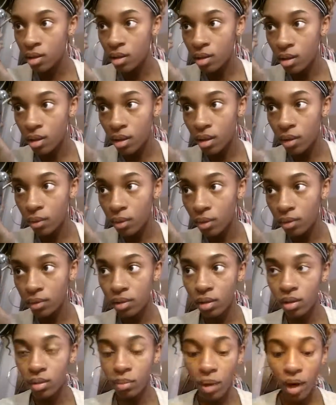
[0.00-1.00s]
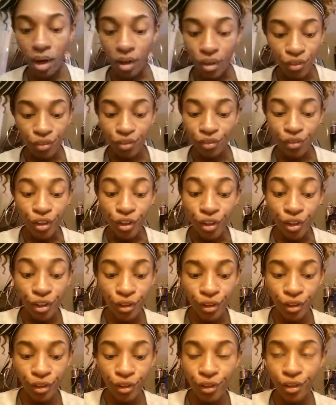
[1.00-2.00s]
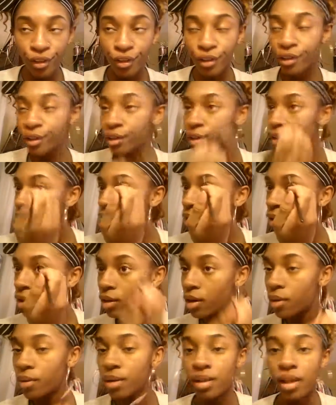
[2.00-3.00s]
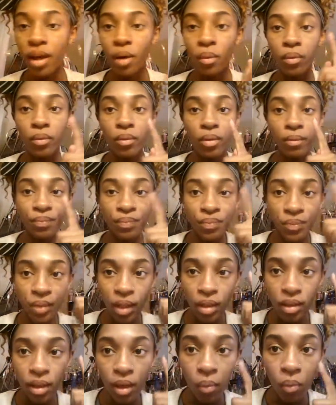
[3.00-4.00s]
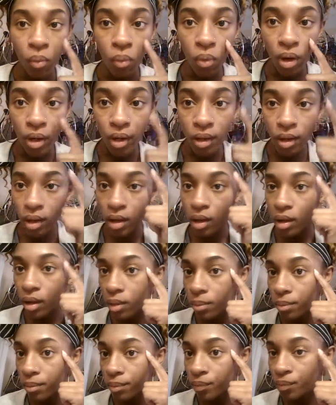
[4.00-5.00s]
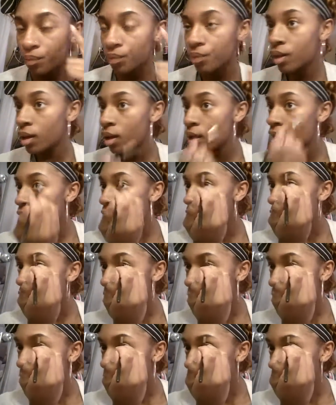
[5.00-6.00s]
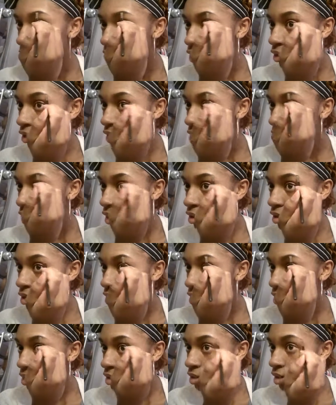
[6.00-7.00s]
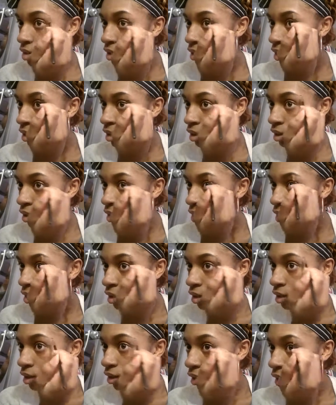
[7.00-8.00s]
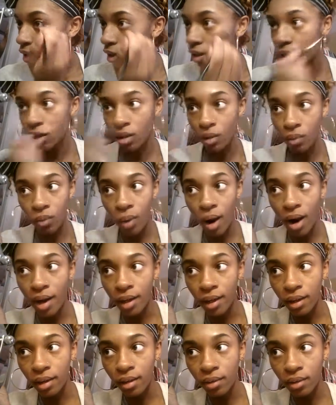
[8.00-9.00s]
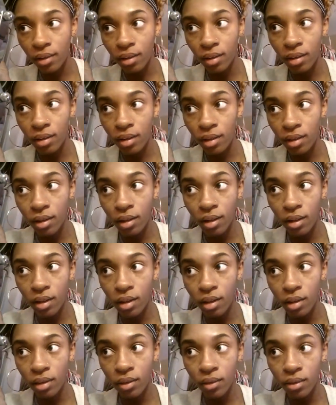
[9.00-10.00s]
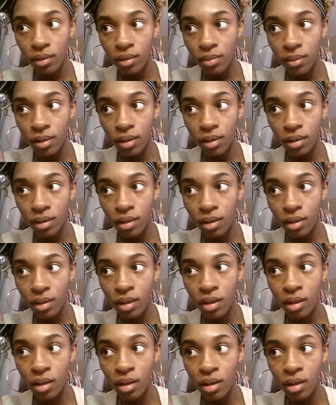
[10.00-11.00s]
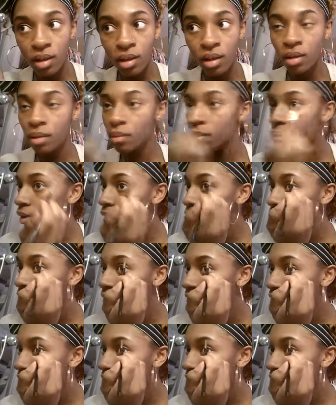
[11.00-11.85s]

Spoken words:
And they won't look perfect. Always that one eyebrow that you can't get right. And it annoys me. But